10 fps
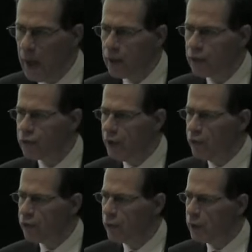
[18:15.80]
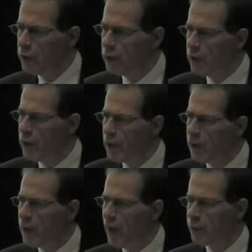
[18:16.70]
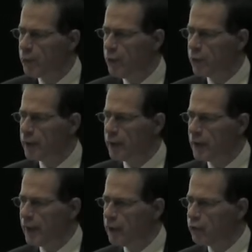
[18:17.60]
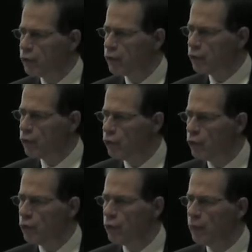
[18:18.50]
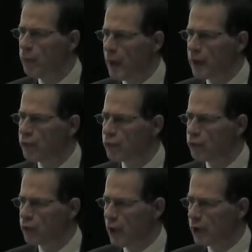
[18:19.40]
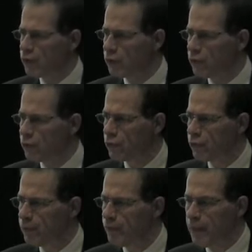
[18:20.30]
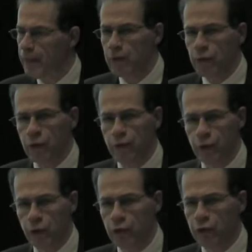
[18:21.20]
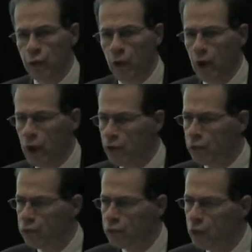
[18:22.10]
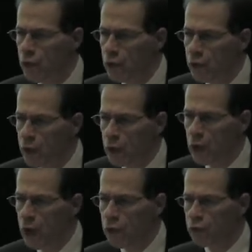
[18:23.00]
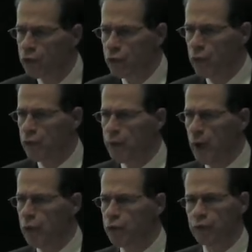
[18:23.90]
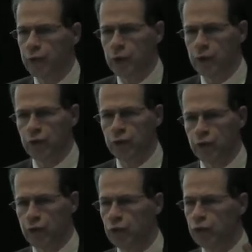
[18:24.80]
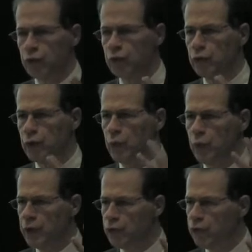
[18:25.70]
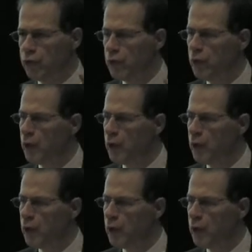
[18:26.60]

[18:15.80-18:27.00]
And essentially that period led to 2 major changes. The first was the closure of most institutions in which